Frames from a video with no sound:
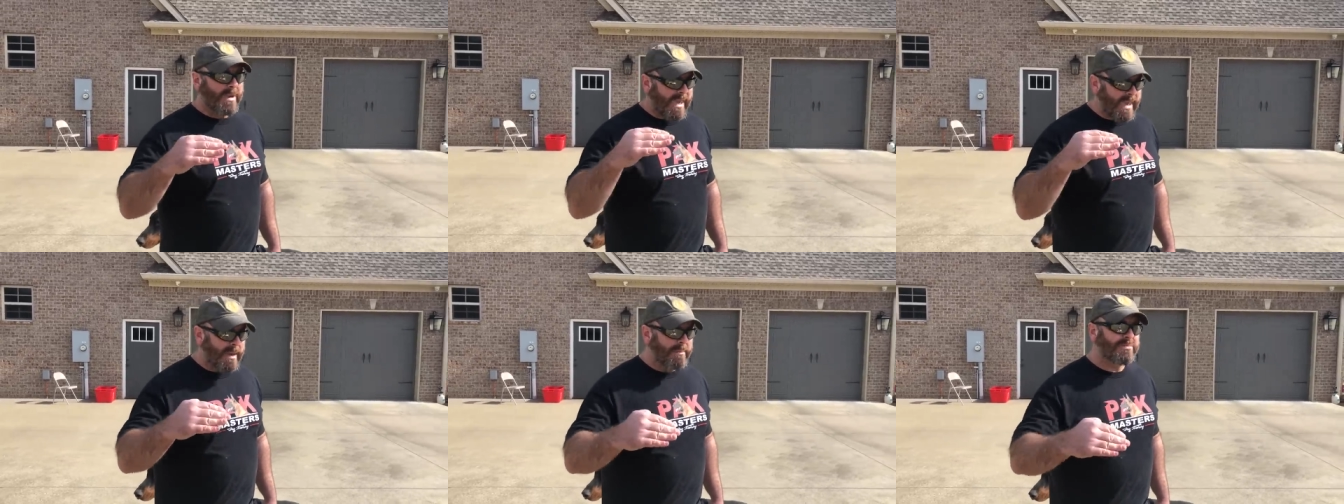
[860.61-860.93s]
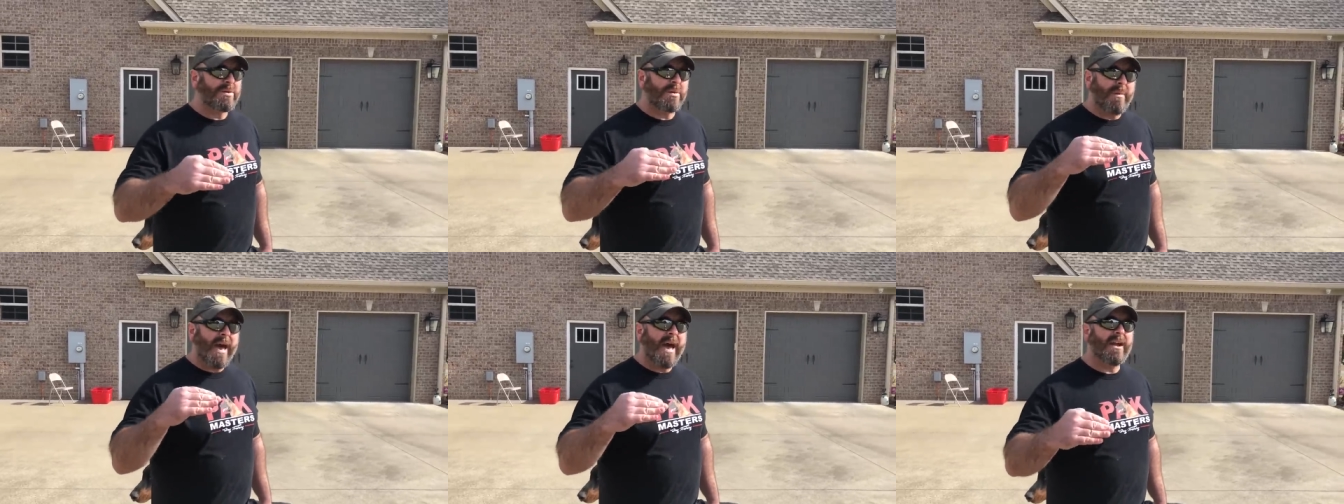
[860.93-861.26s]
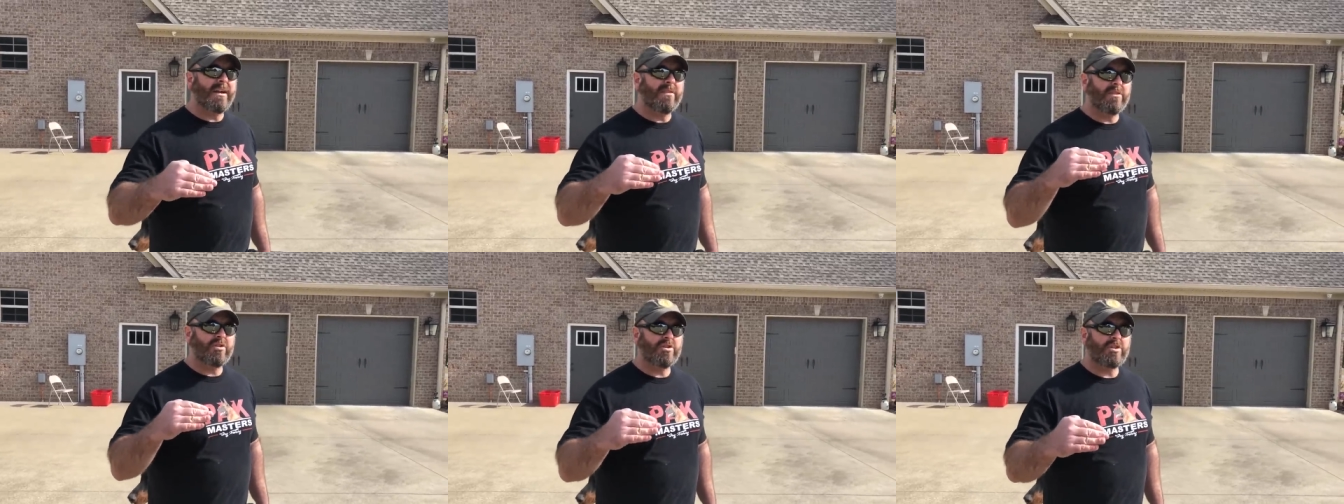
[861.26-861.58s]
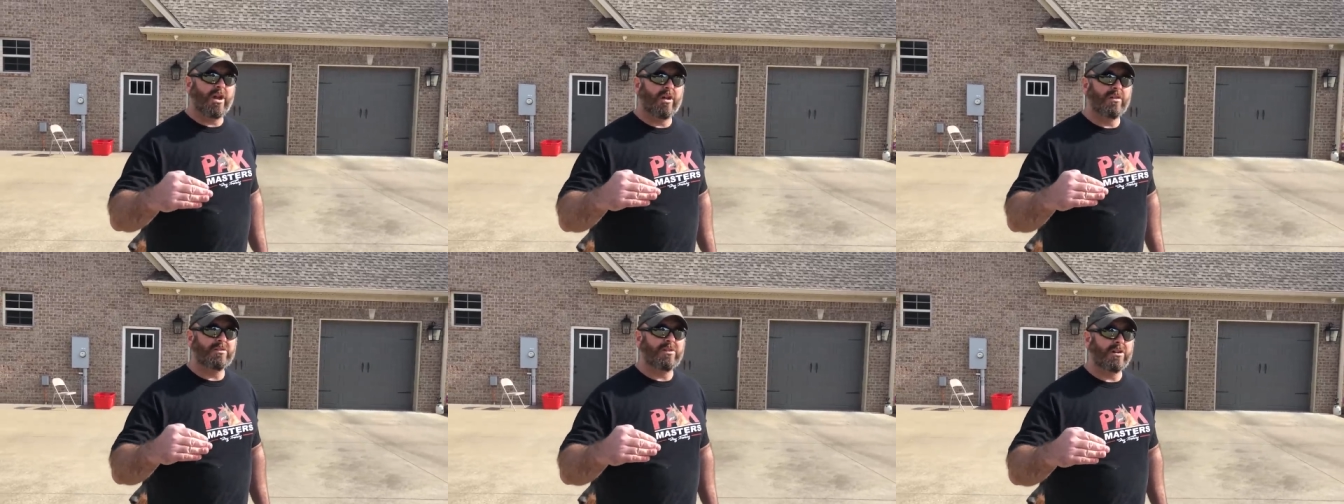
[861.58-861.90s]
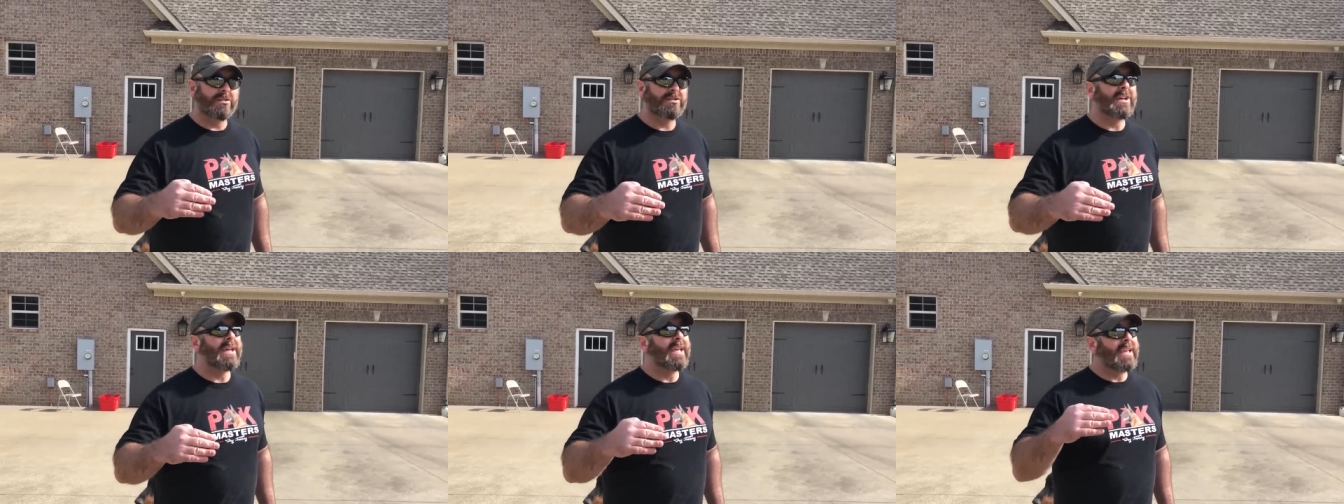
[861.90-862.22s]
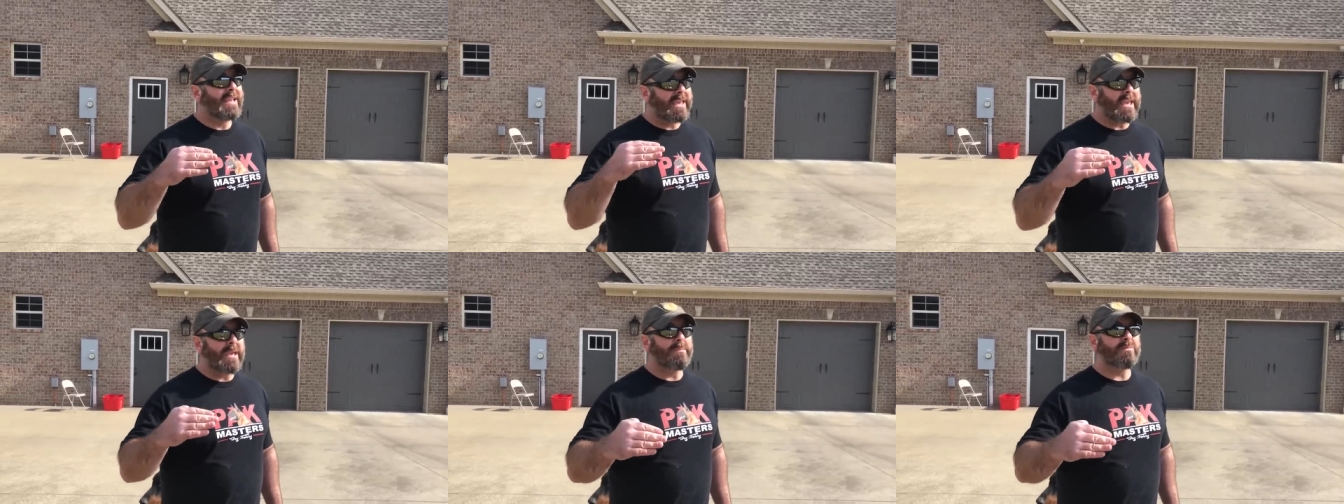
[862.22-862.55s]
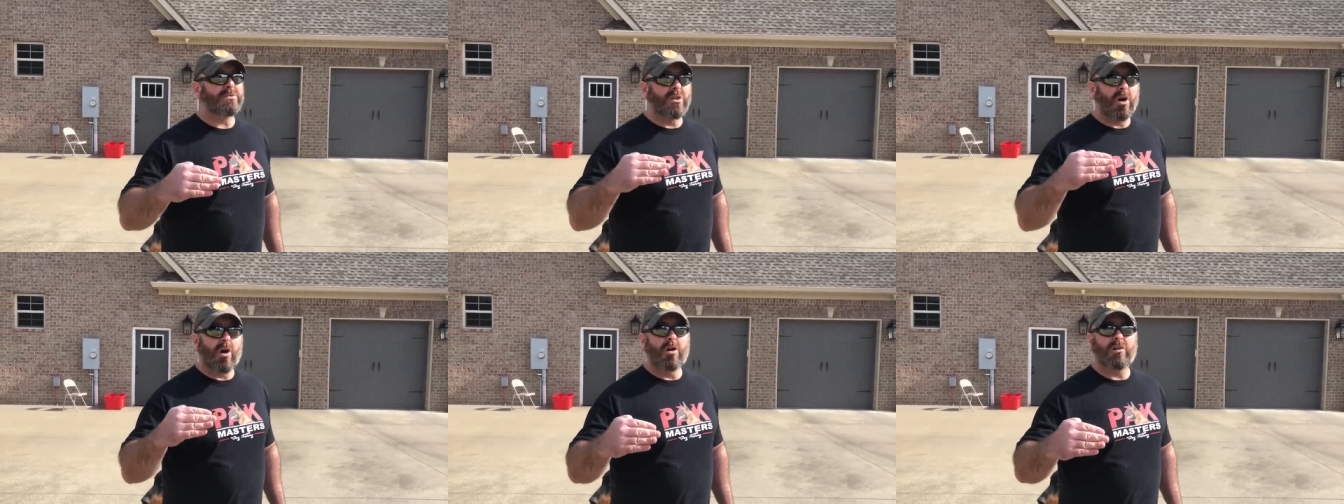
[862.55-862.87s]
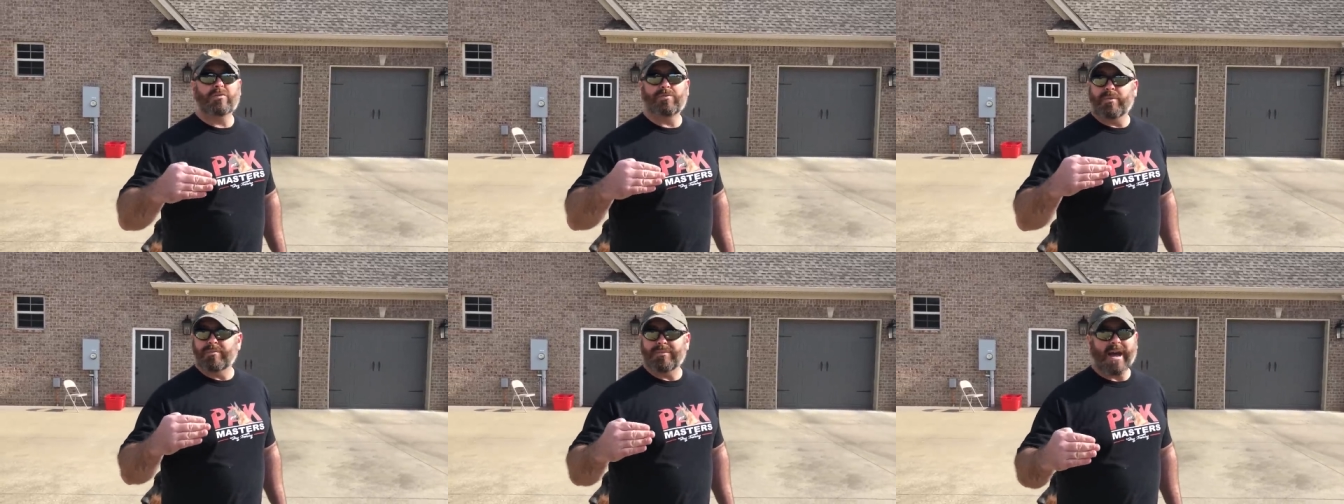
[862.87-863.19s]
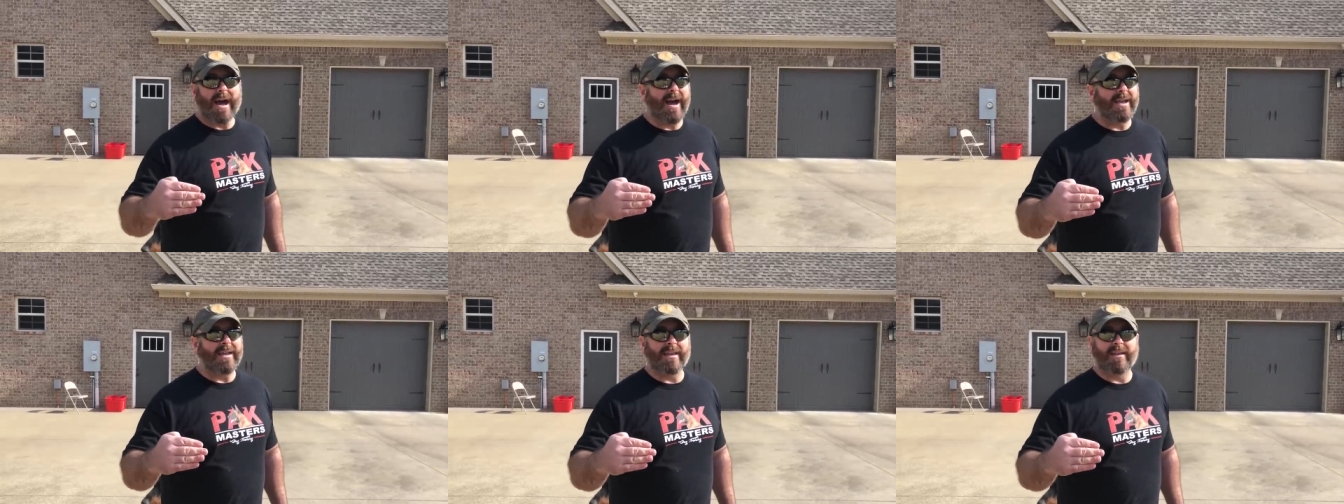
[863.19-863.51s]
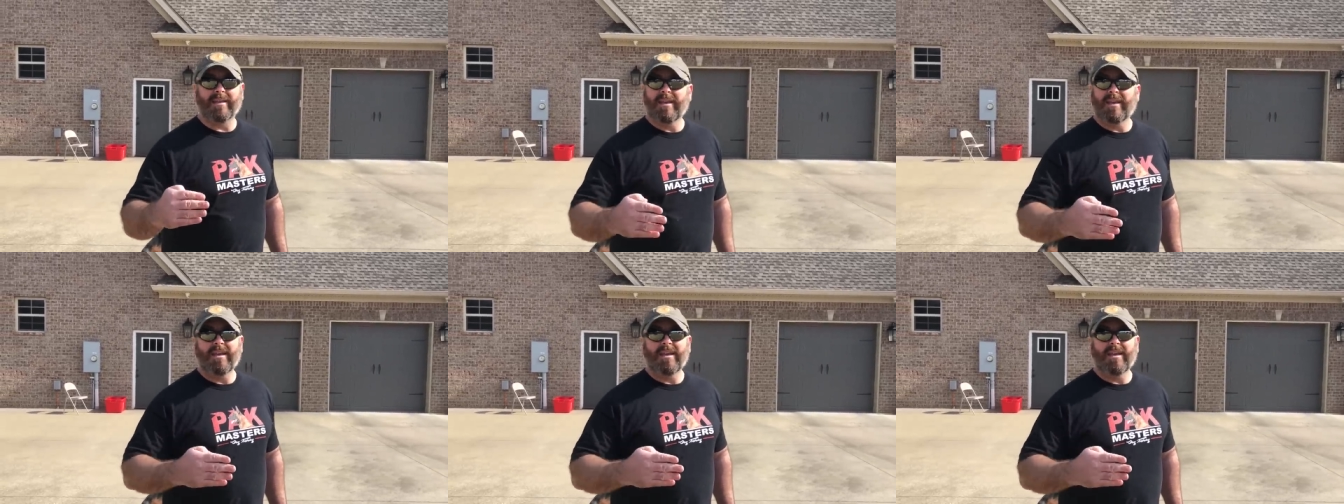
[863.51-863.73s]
keeps them out of the shelters, keeps dogs from dying.